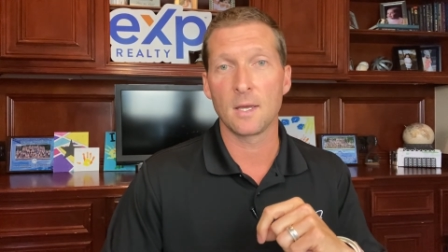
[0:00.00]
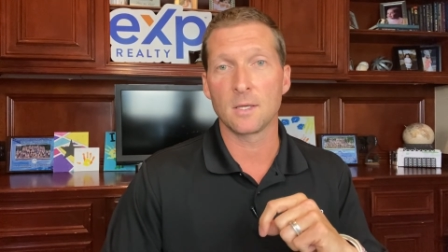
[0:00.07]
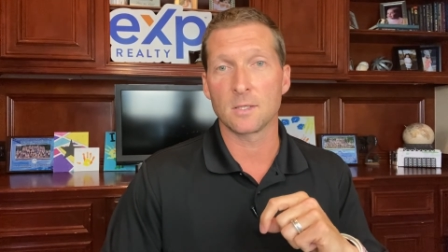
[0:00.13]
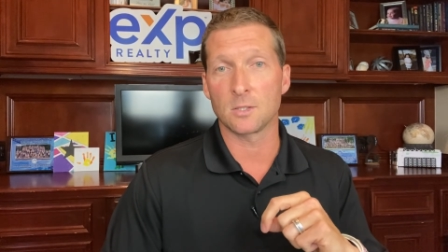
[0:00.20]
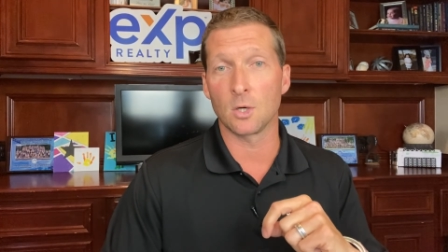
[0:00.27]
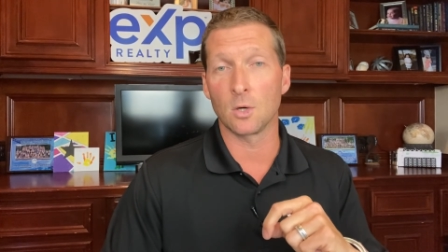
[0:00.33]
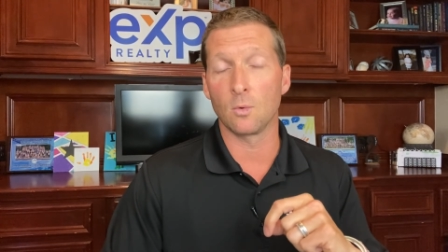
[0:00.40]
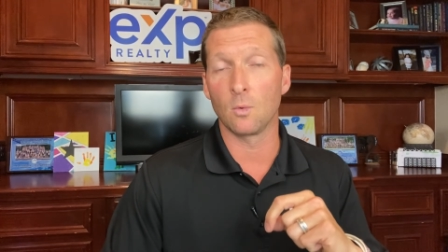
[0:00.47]

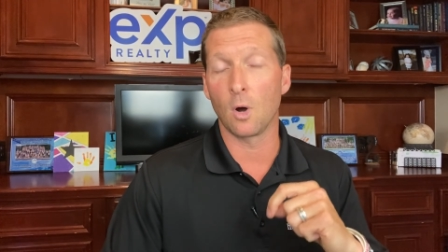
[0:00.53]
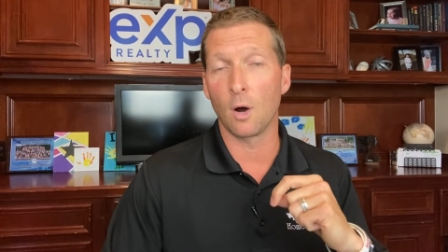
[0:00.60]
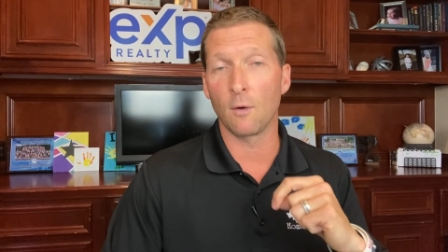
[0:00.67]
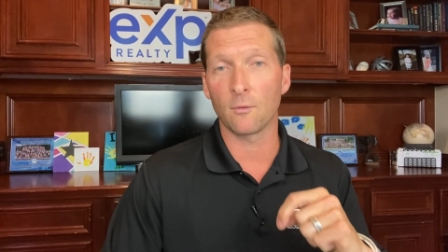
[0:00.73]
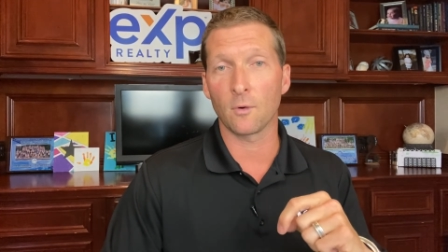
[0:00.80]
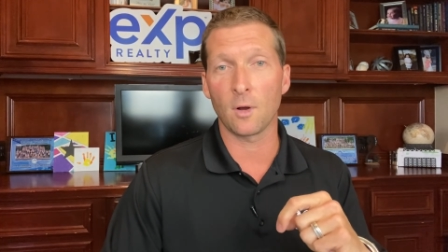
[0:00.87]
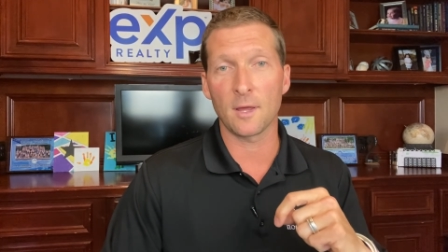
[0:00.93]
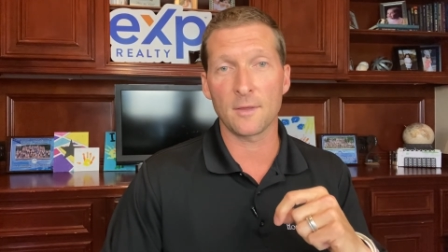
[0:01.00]
So,
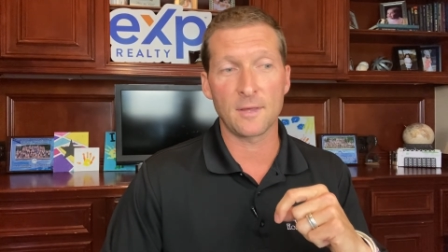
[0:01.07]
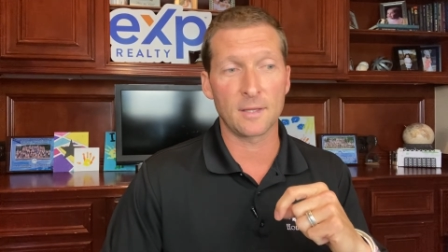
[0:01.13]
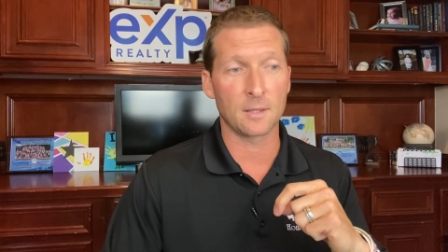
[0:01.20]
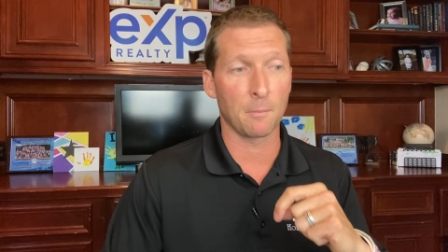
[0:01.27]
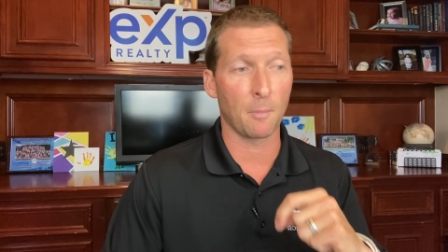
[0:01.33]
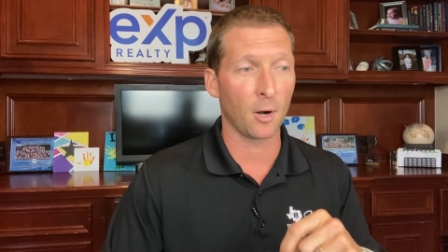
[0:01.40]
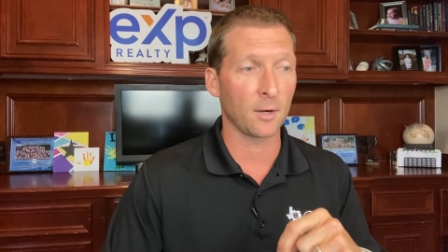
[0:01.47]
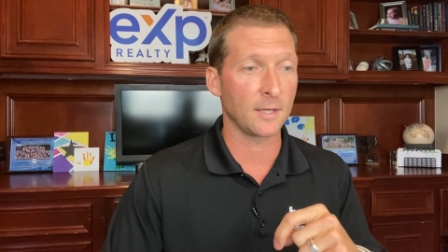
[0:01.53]
overall, I think
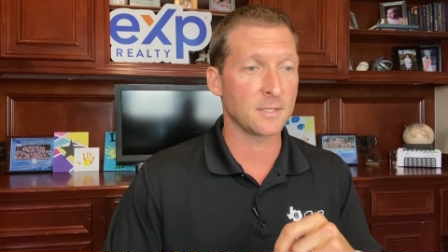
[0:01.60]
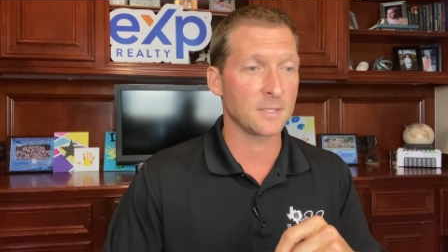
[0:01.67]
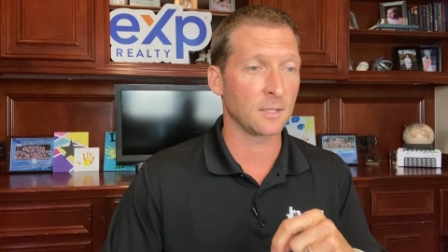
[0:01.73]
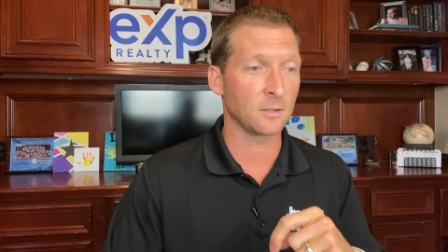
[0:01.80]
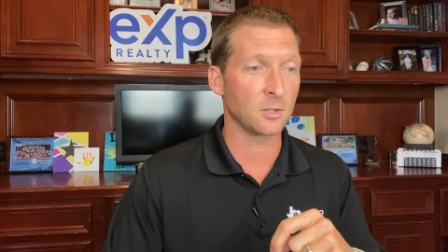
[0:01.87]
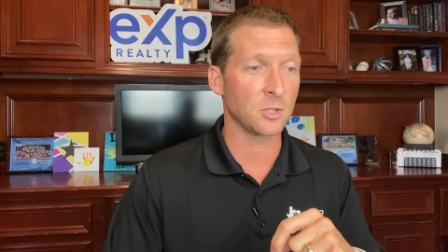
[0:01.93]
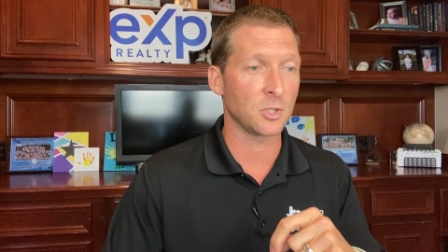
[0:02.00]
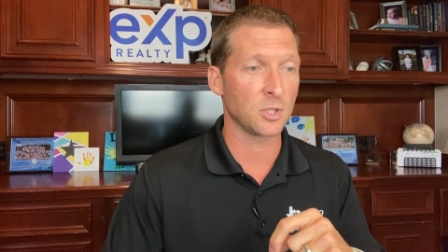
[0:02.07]
the market's
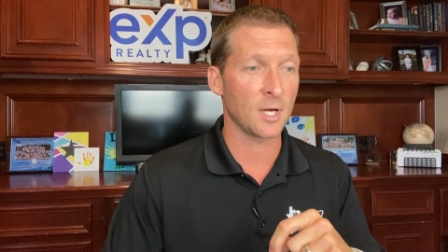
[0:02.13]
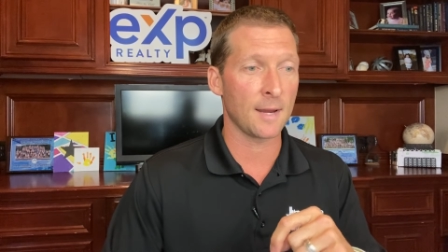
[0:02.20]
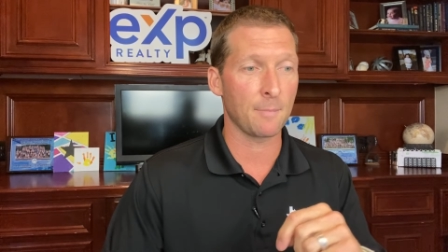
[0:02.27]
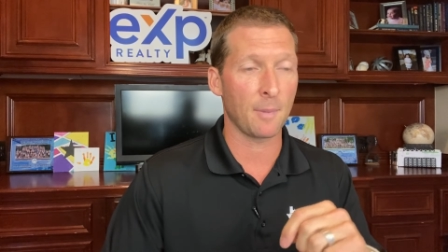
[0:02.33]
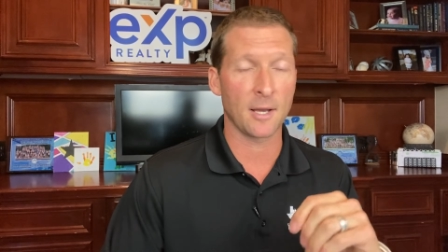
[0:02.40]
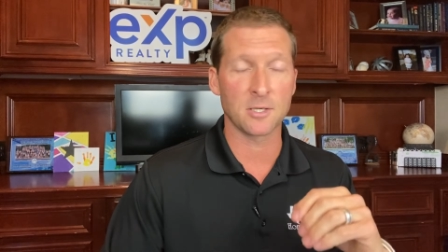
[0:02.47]
in good shape.